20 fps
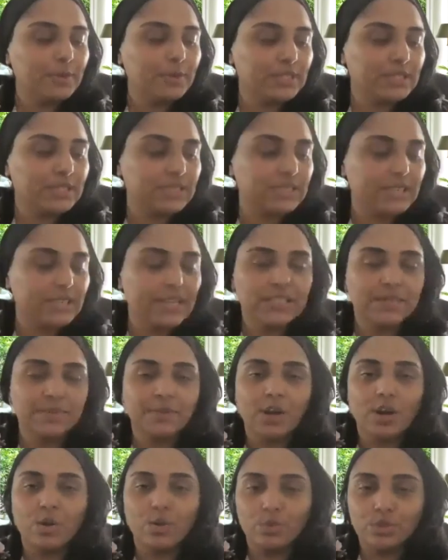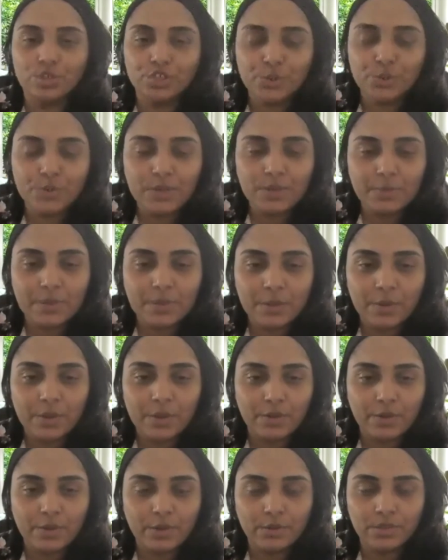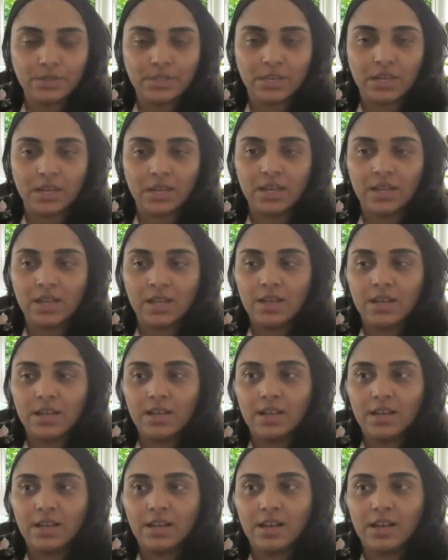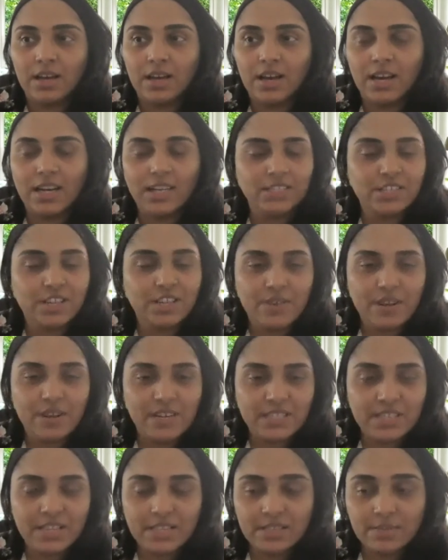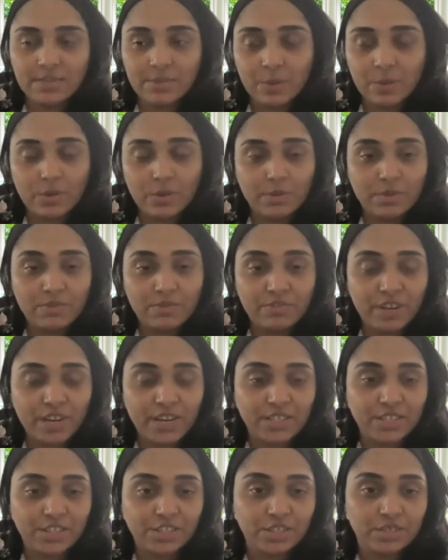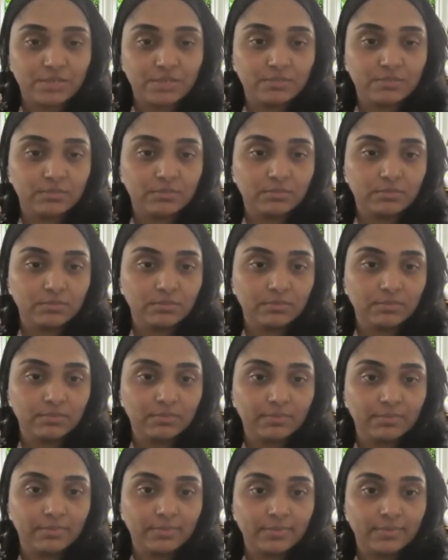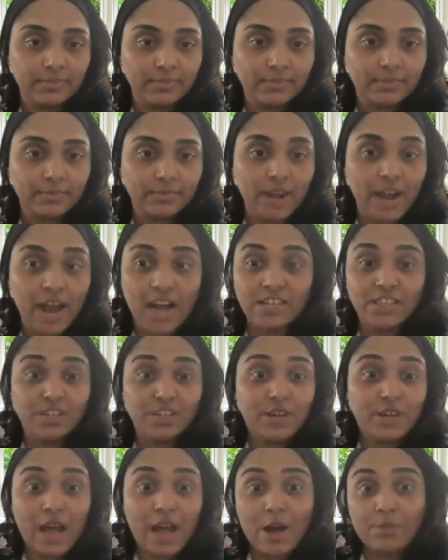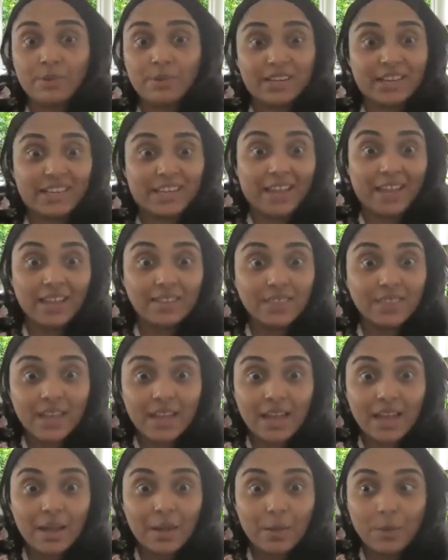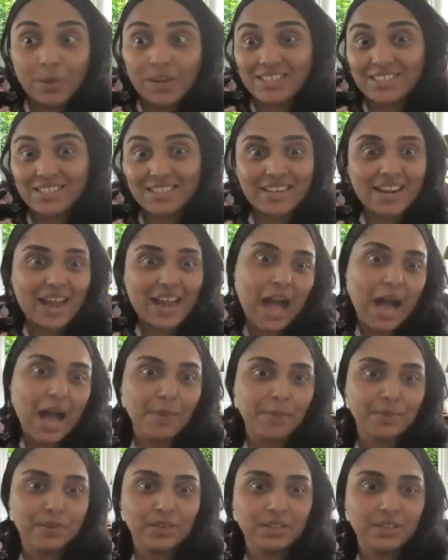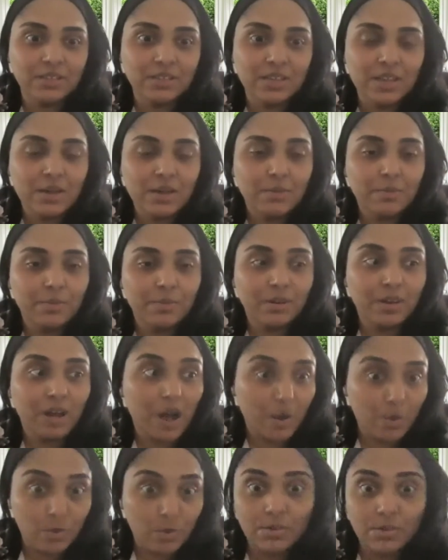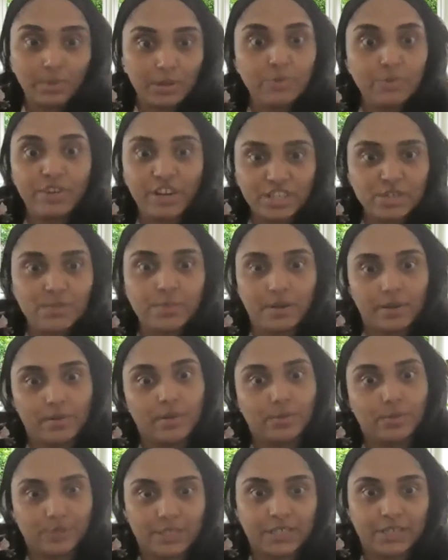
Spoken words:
say to me, "Oh, what do you want to be when you're older?" I turn around and say to them, "I want to be rich." Right. I don't know how I'm going to get there, when it's going to happen, but I want to be rich when I'm older.